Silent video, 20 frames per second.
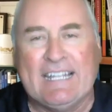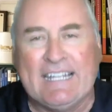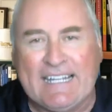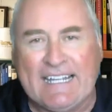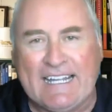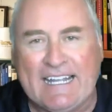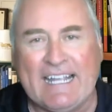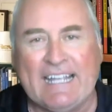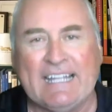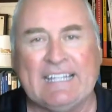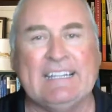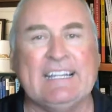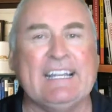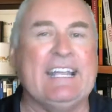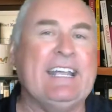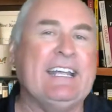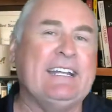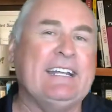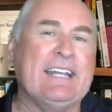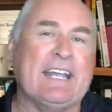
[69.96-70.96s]

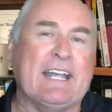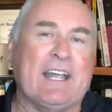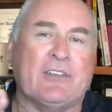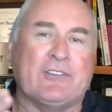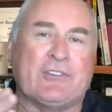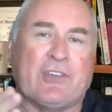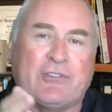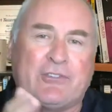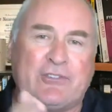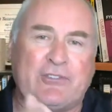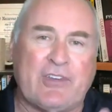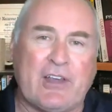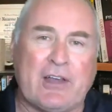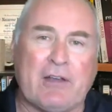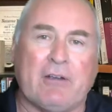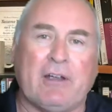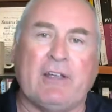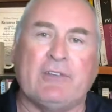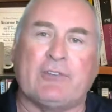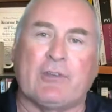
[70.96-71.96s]
KidLead is a
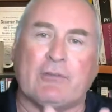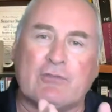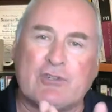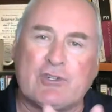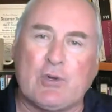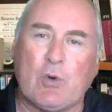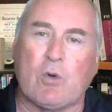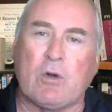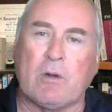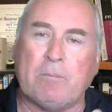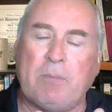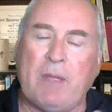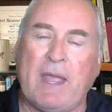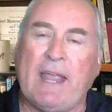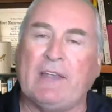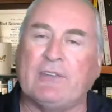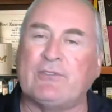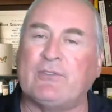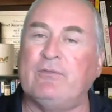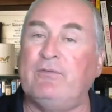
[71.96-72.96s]
series of short
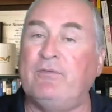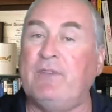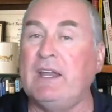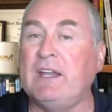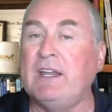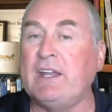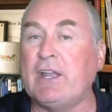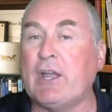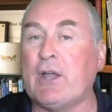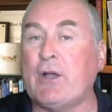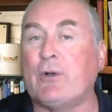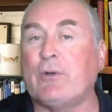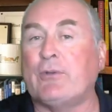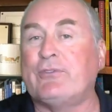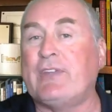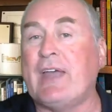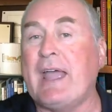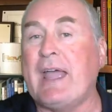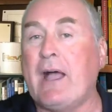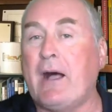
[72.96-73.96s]
paced
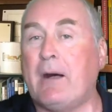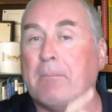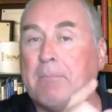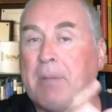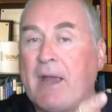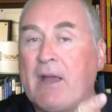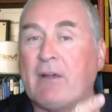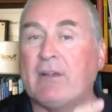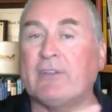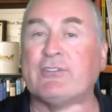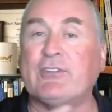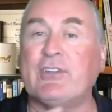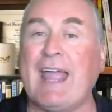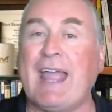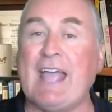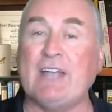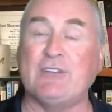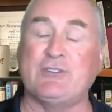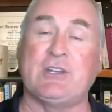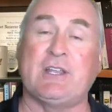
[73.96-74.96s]
videos that help parents and
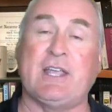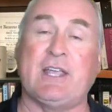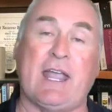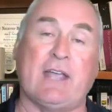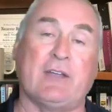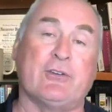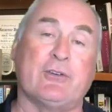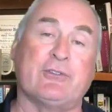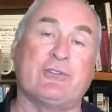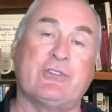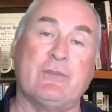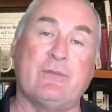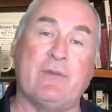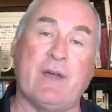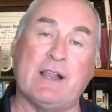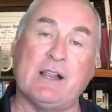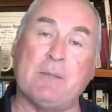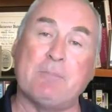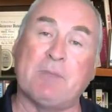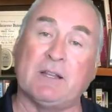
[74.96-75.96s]
educators
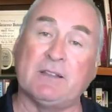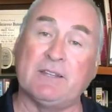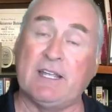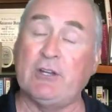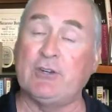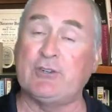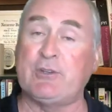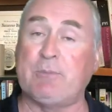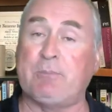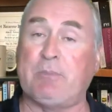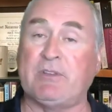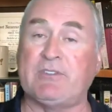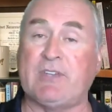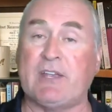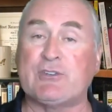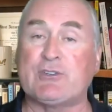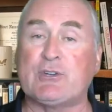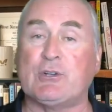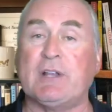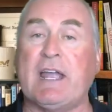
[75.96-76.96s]
develop the leadership
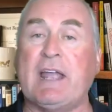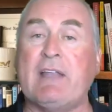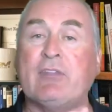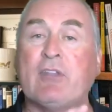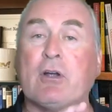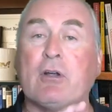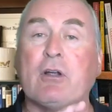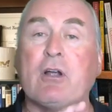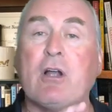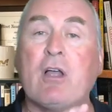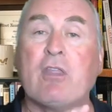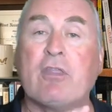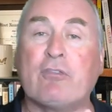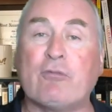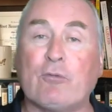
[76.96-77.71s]
potential in their